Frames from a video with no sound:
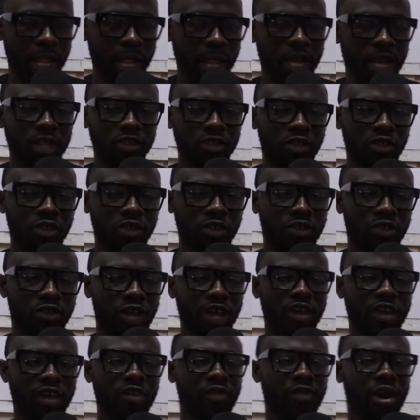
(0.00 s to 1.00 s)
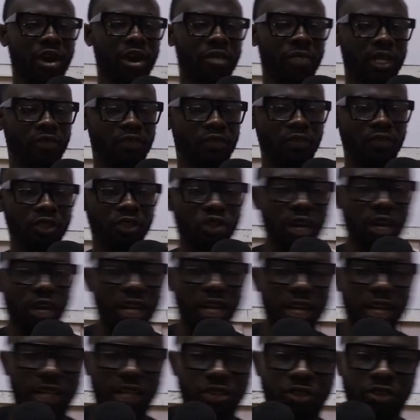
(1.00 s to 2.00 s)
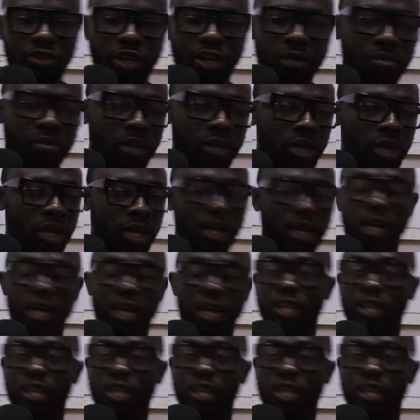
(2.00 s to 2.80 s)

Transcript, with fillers: So thank you very much for joining the stream. It's